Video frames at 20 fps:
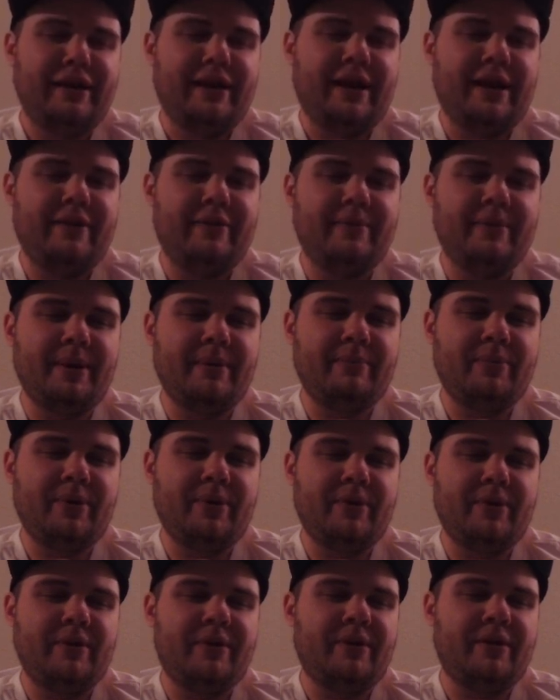
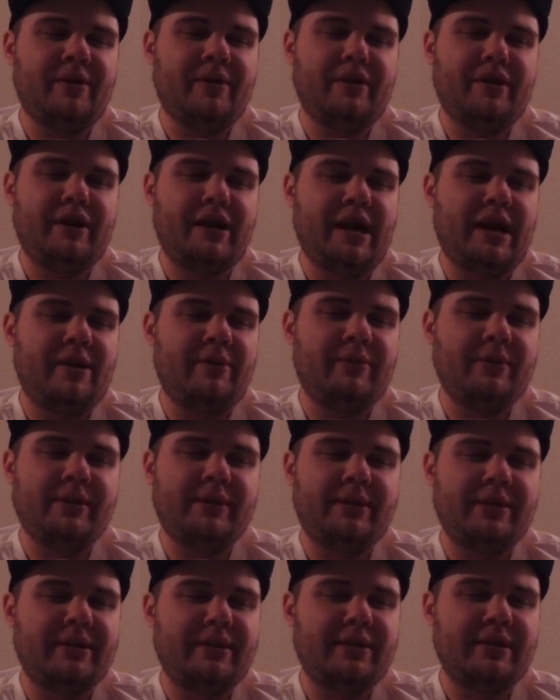remember I
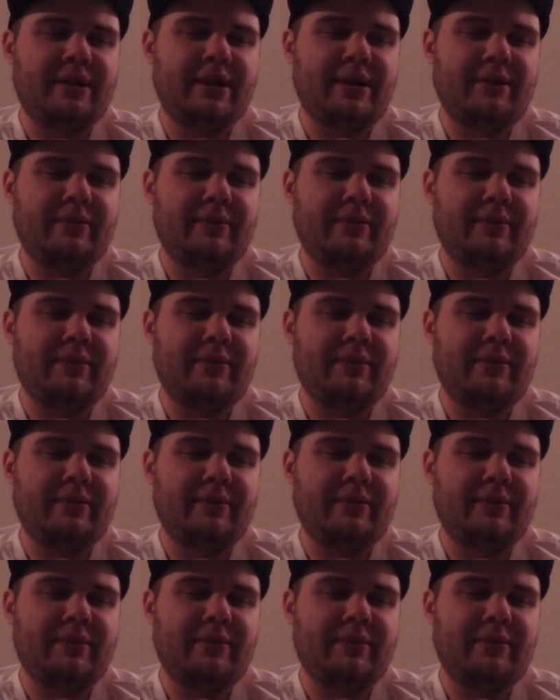was